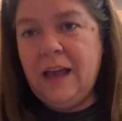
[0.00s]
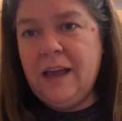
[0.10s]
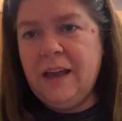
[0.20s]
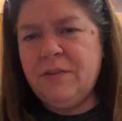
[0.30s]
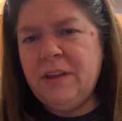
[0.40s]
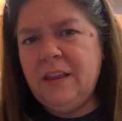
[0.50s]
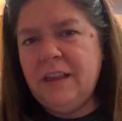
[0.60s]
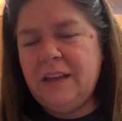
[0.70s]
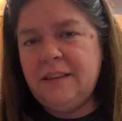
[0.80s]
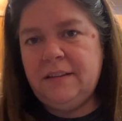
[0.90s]
I really
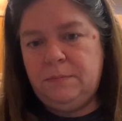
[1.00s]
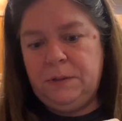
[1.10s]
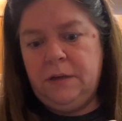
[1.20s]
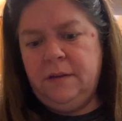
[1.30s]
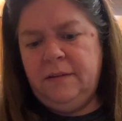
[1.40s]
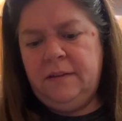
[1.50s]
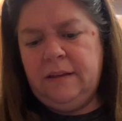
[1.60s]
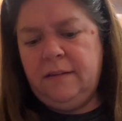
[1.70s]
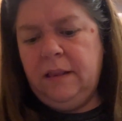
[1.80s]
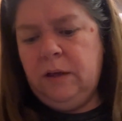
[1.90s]
like this because
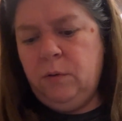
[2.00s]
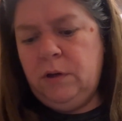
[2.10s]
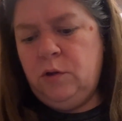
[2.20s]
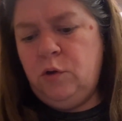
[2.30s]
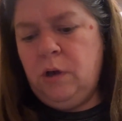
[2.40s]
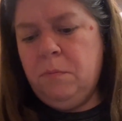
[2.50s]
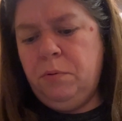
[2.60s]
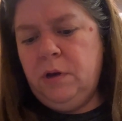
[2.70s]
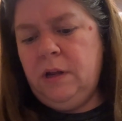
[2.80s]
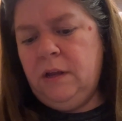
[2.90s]
it's liquid. You can
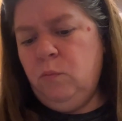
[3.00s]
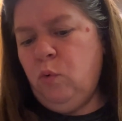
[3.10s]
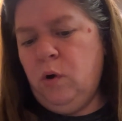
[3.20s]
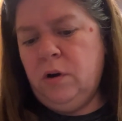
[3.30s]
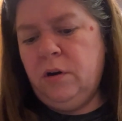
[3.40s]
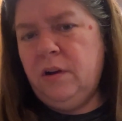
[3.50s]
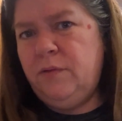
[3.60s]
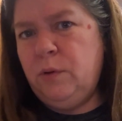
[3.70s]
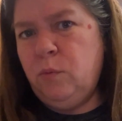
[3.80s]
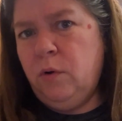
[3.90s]
put it in water
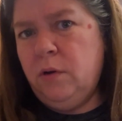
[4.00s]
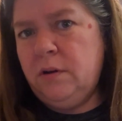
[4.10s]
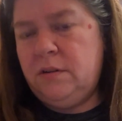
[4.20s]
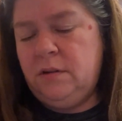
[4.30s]
if you want.